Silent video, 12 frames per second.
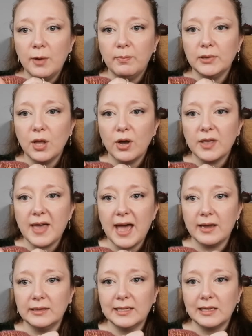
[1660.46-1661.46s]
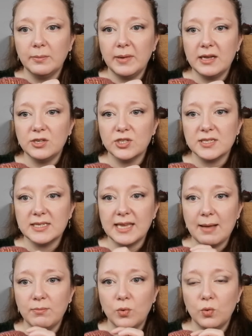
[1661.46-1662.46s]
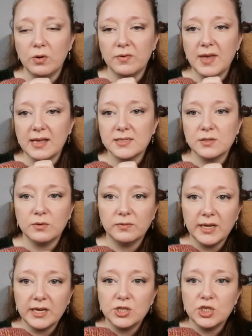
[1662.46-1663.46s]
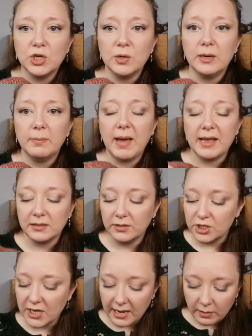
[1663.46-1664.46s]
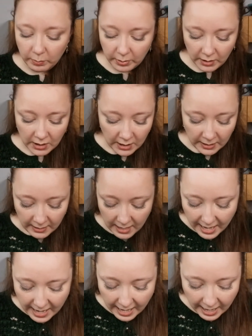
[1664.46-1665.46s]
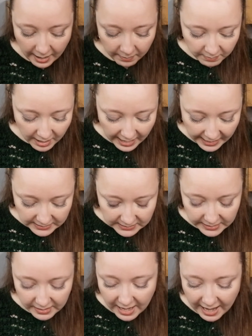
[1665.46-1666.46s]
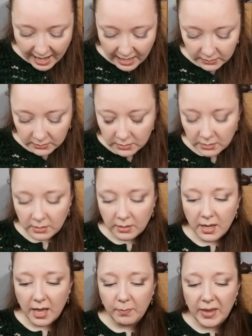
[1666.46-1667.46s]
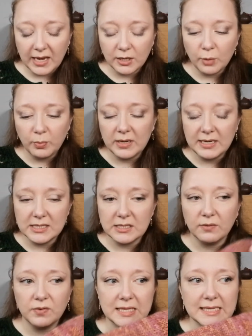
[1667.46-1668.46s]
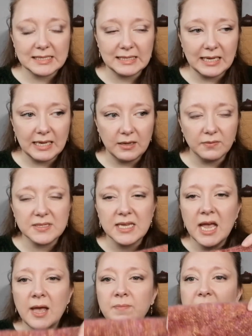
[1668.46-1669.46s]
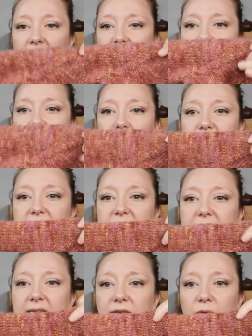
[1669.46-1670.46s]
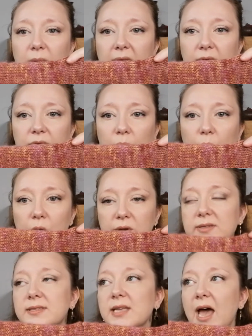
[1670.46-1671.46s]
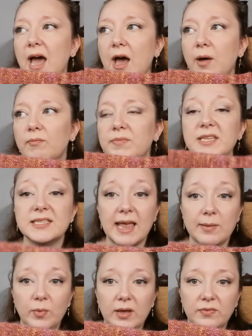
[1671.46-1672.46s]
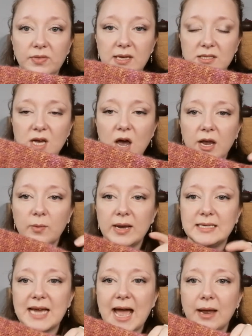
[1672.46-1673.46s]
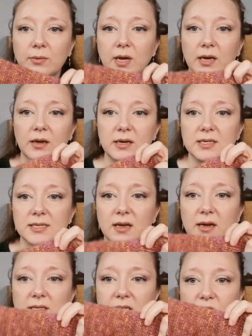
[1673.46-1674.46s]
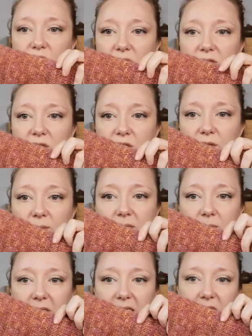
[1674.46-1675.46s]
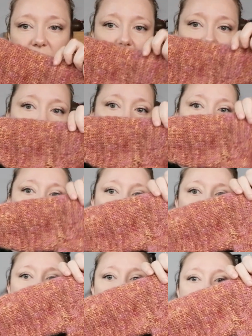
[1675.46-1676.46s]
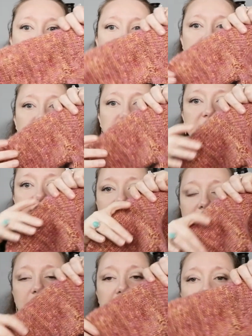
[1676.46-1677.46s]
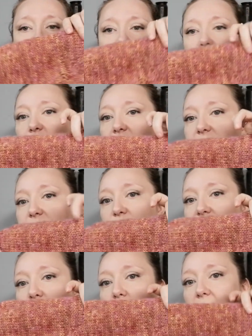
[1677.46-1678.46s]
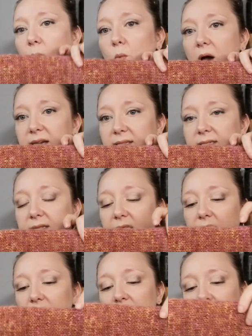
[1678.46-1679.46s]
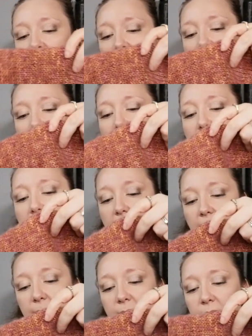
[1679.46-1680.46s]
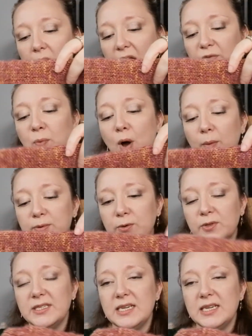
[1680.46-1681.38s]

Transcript: block that out a little bit just to get more of that sort of like tulip petal shape. And then picking up and knitting for the sleeves. Yeah, the sleeve width was the same width the entire way down, and I decided just to do some decreases. You can see there, just to tape that in a little bit because it was quite a wide sleeve. I've popped all the